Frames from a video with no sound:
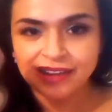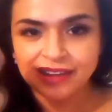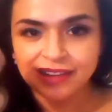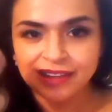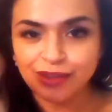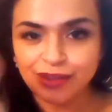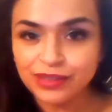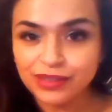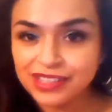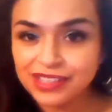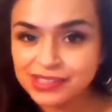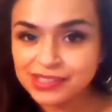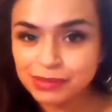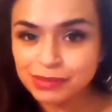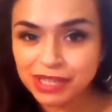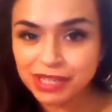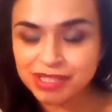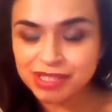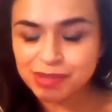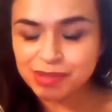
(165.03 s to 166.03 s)
not only as a
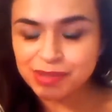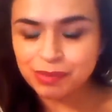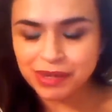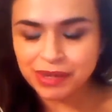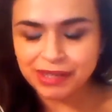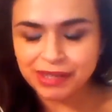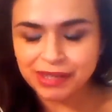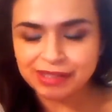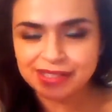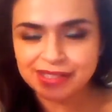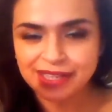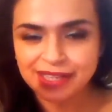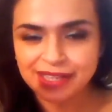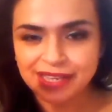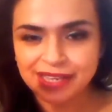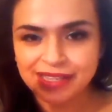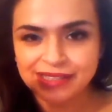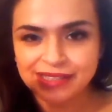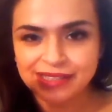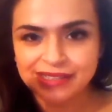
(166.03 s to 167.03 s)
blush but
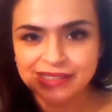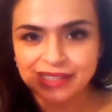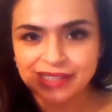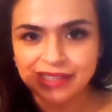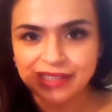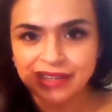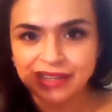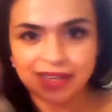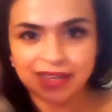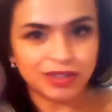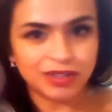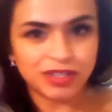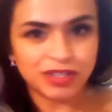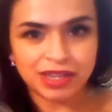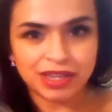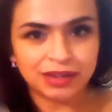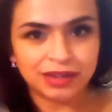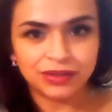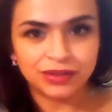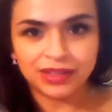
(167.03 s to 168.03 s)
as an
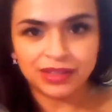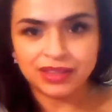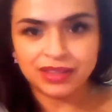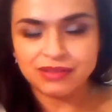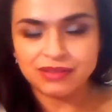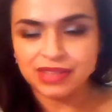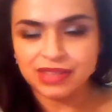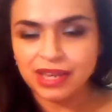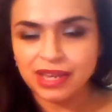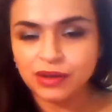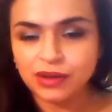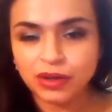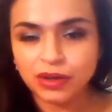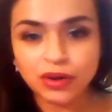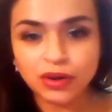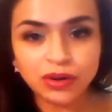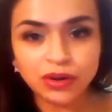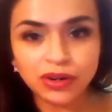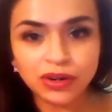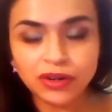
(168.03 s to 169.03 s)
eyeshadow either in the outer
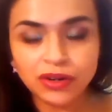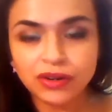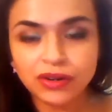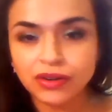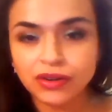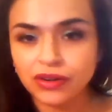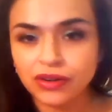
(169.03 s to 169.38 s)
corner